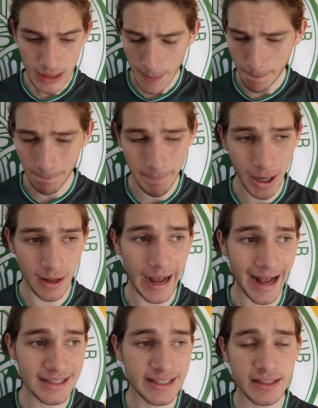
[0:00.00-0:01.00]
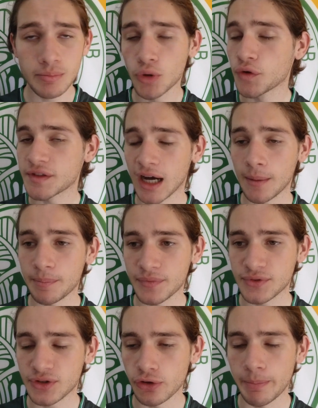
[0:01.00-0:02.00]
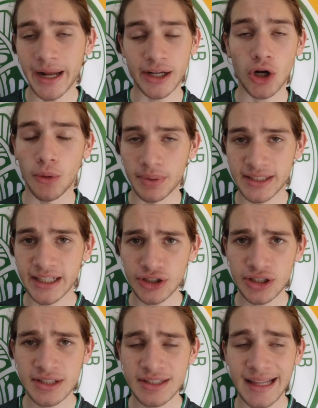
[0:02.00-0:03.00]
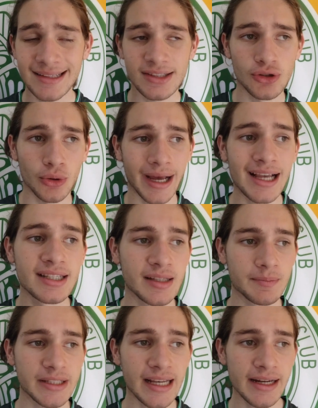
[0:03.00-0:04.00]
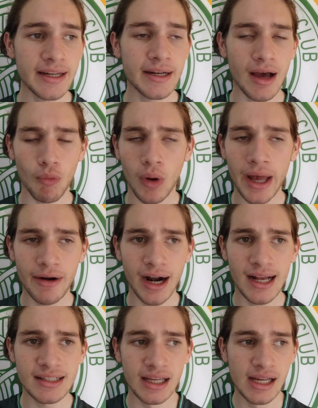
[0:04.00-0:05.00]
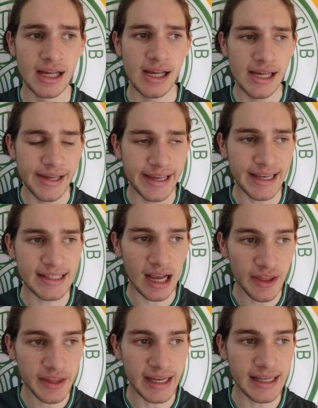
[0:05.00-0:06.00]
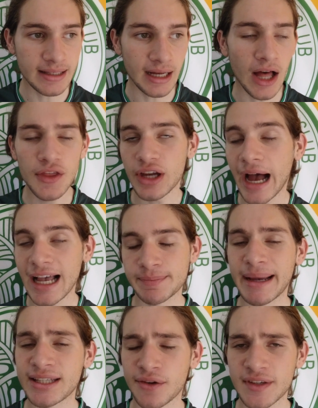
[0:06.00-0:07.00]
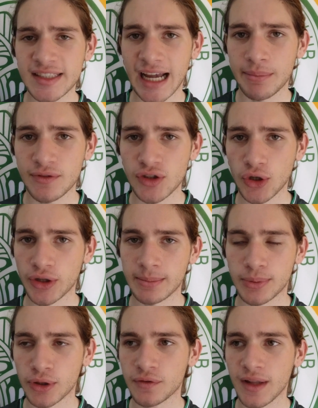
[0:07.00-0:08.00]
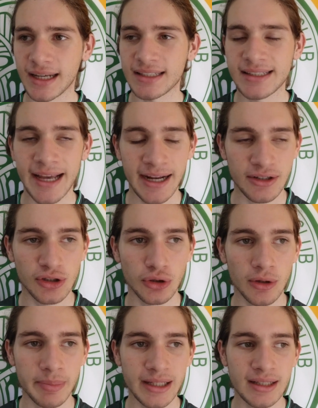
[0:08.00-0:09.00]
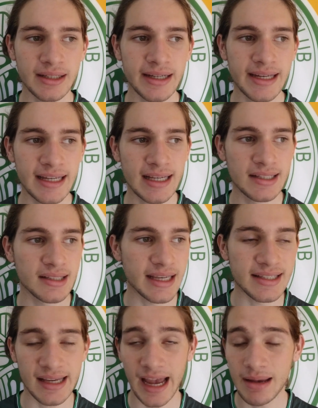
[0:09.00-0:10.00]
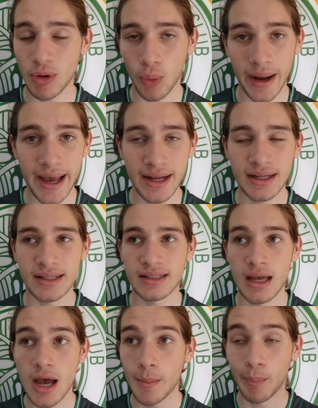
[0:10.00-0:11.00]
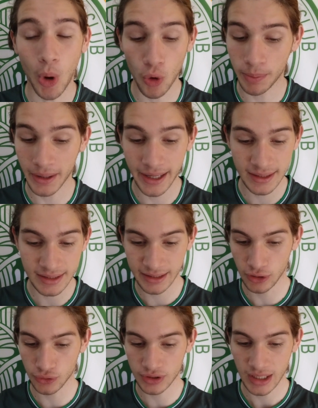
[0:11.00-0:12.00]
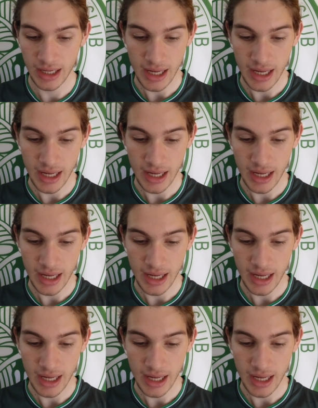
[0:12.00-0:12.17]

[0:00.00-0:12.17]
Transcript: but as he's moved up to better competitions, that sort of has subsided, whereas his other aspects of his game have certainly improved, like his technical ability, his game awareness, ball playing skills,